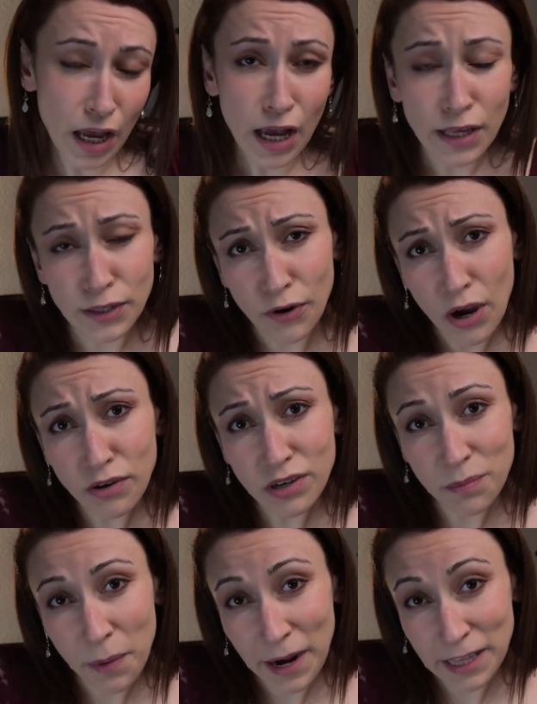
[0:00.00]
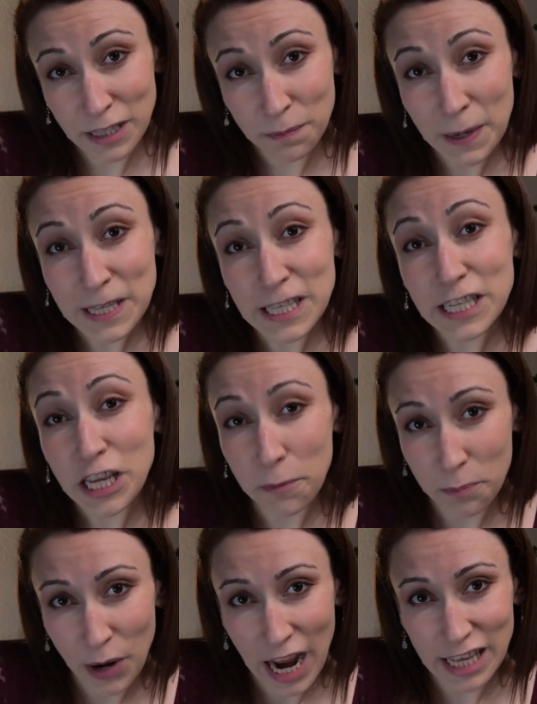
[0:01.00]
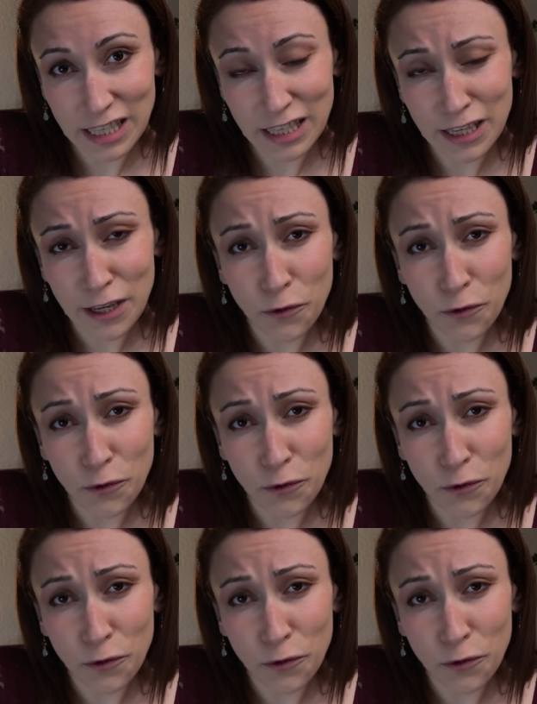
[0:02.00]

so our minds must compress.